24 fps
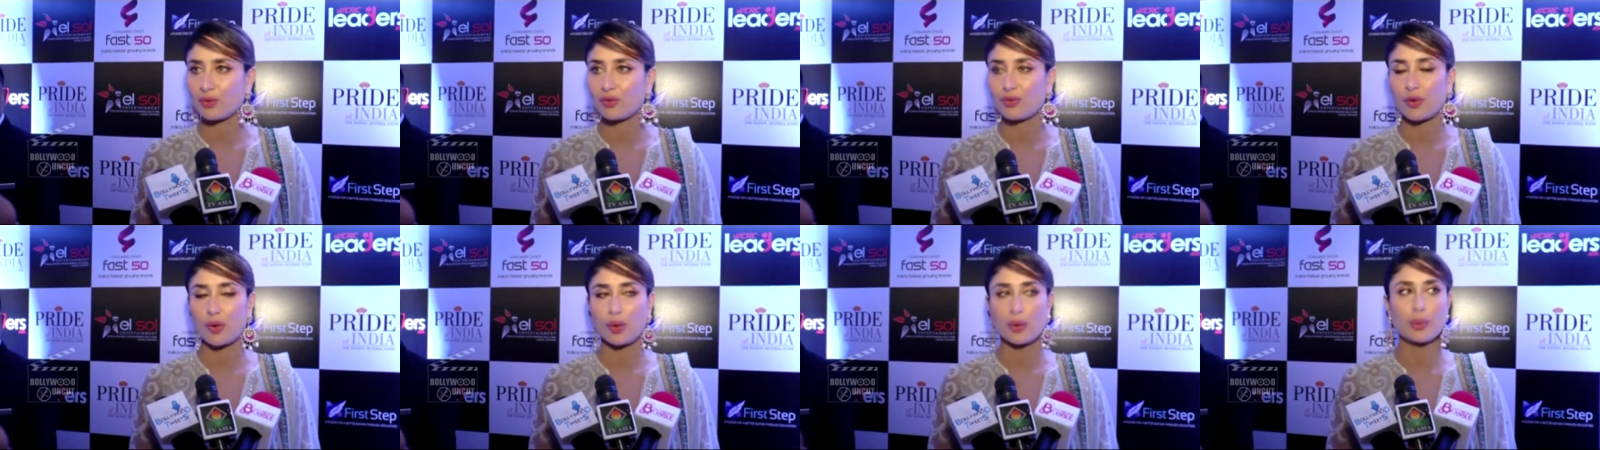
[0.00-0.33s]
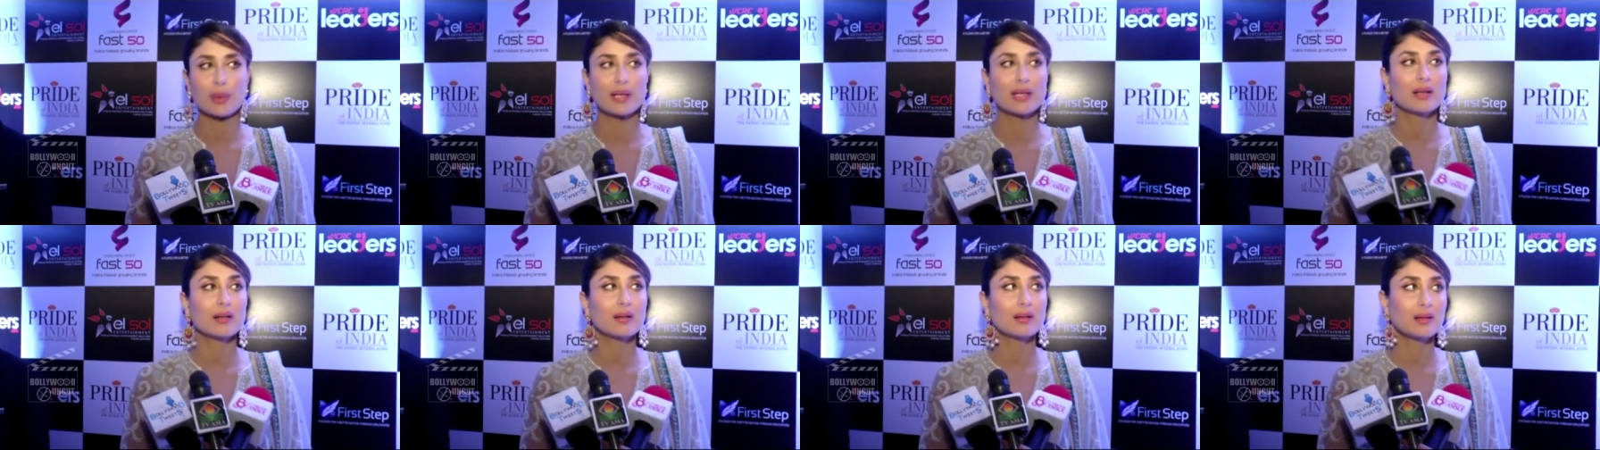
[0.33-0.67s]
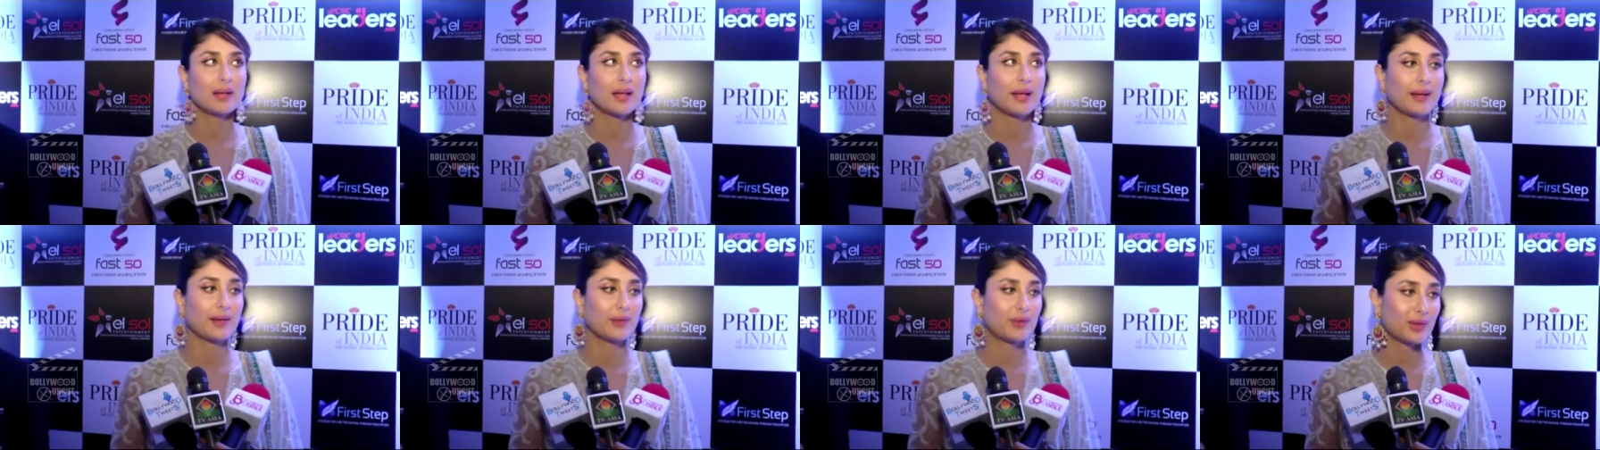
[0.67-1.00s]
following
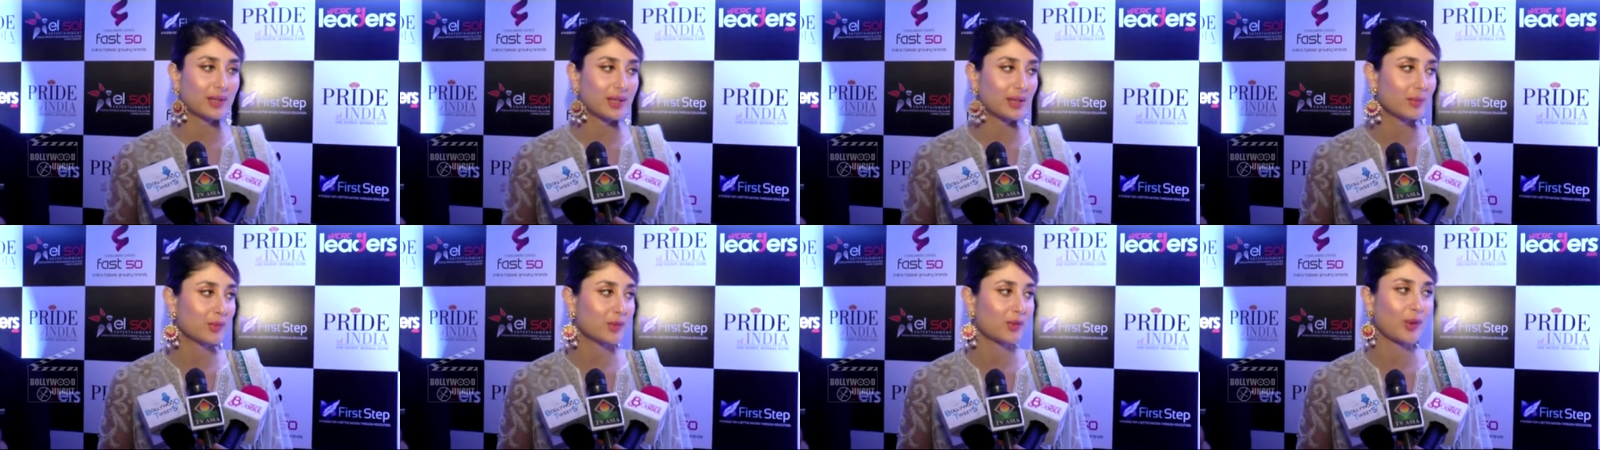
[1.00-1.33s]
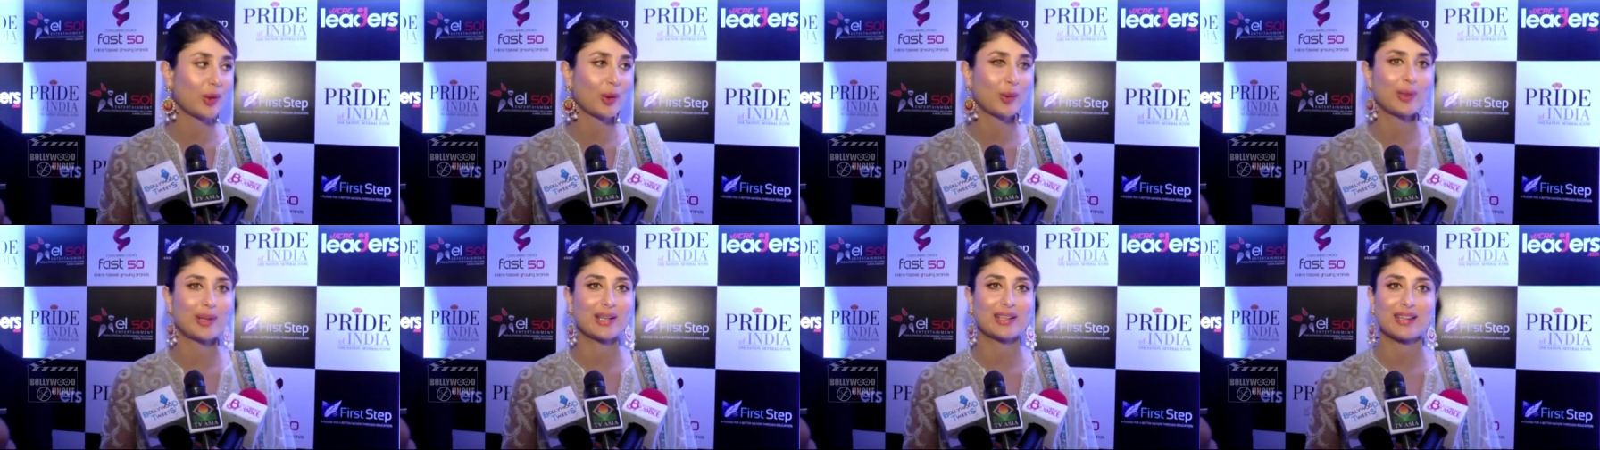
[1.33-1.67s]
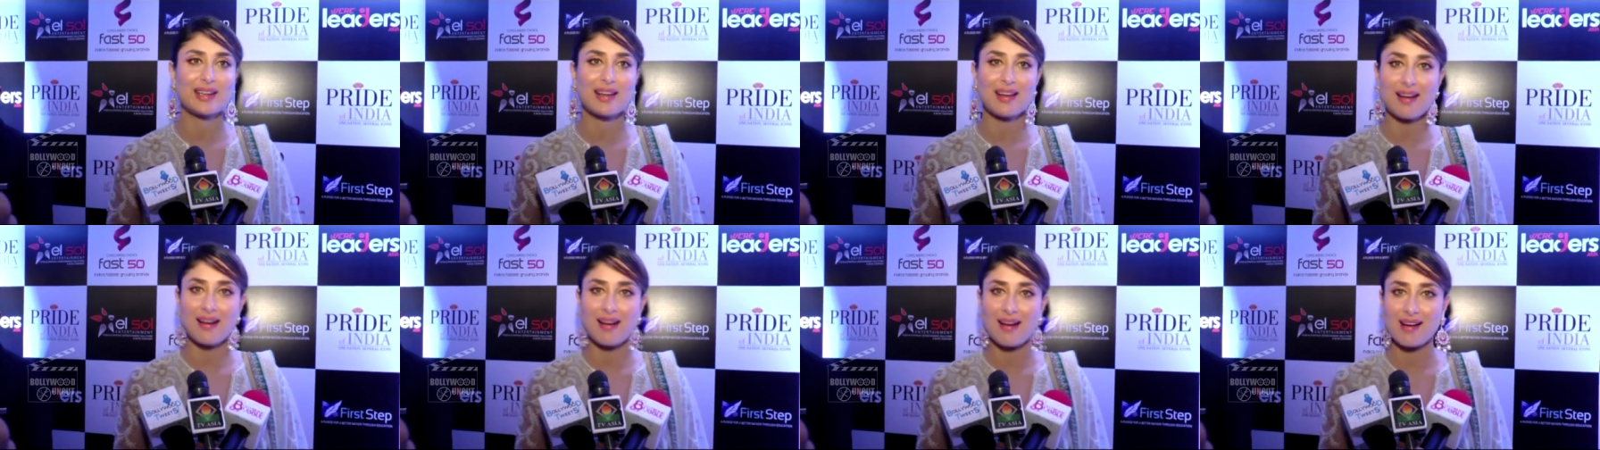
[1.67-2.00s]
their dreams, following
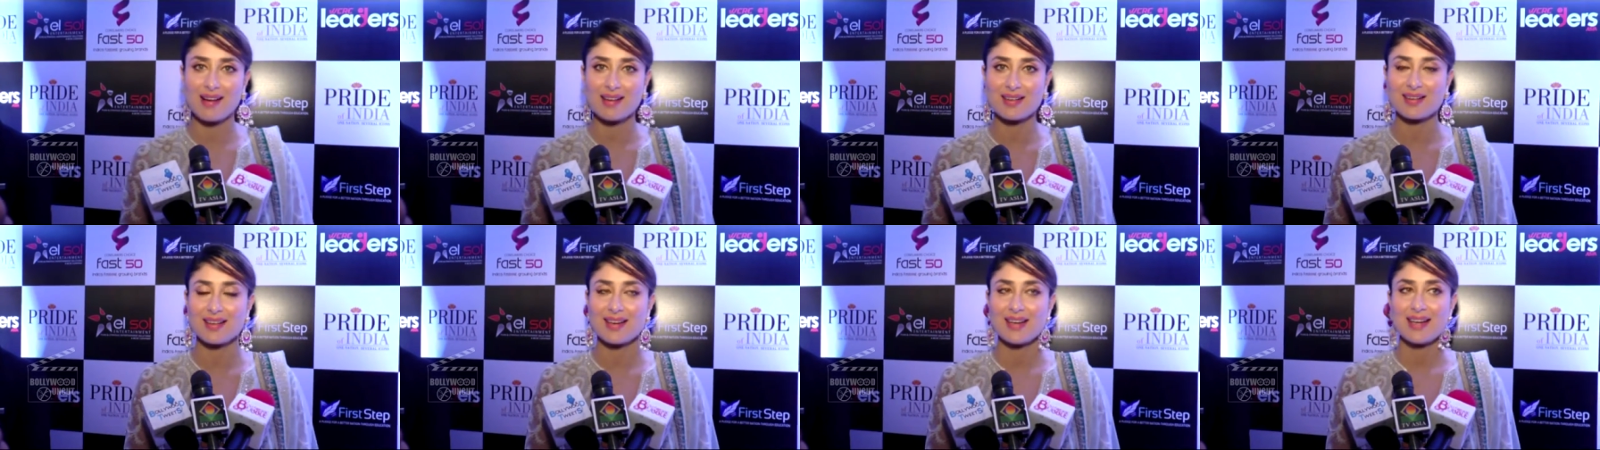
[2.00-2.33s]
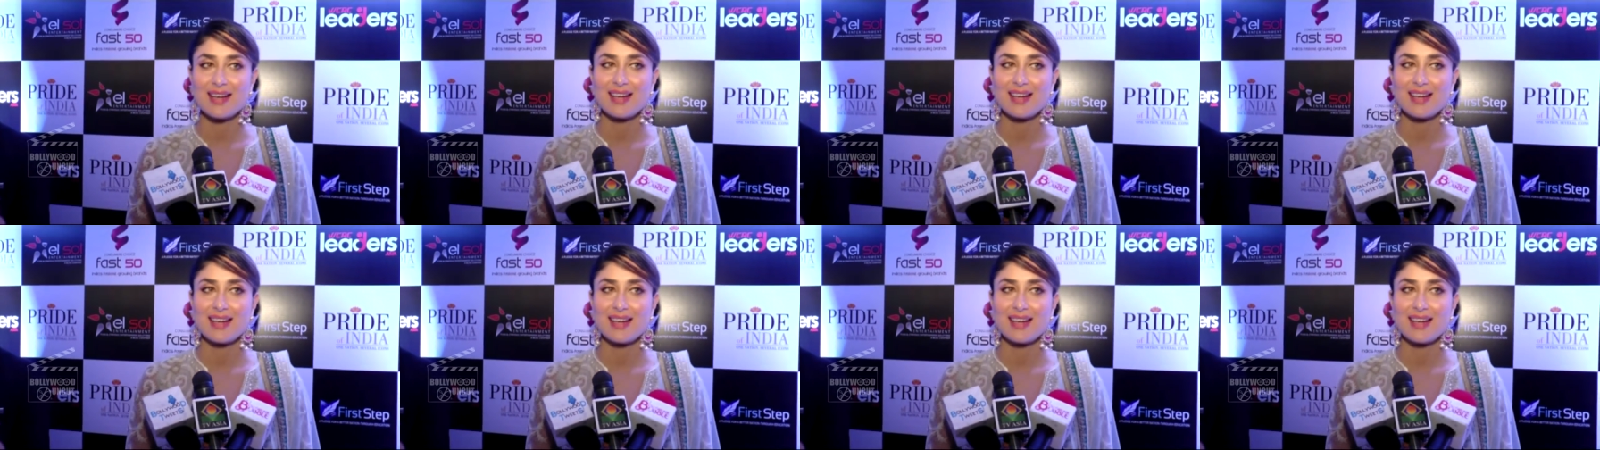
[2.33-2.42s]
their heart,